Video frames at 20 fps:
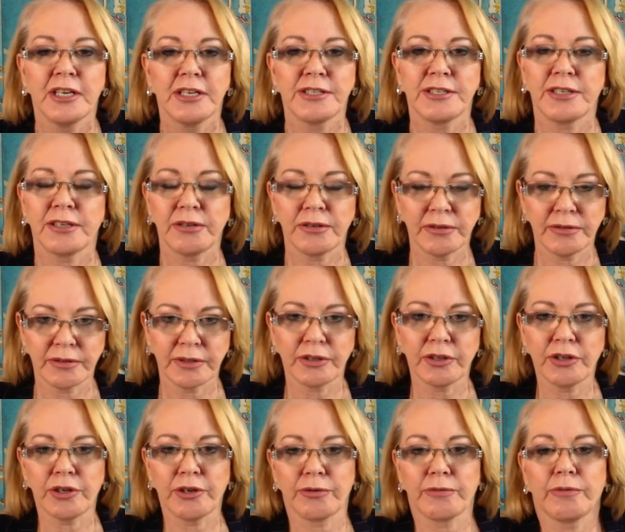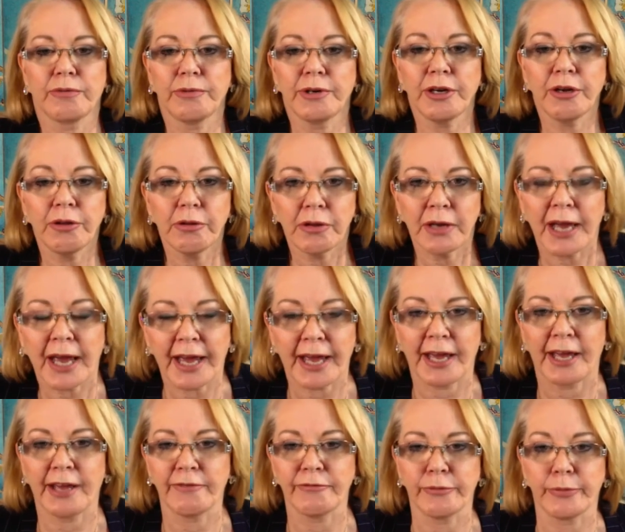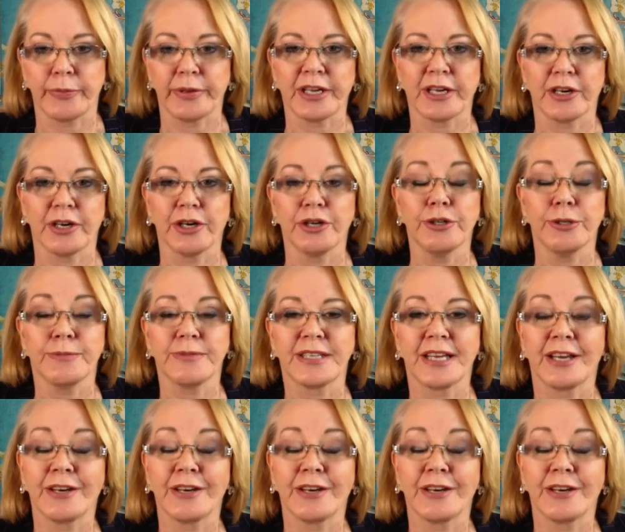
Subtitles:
So, you know, we all have big hopes.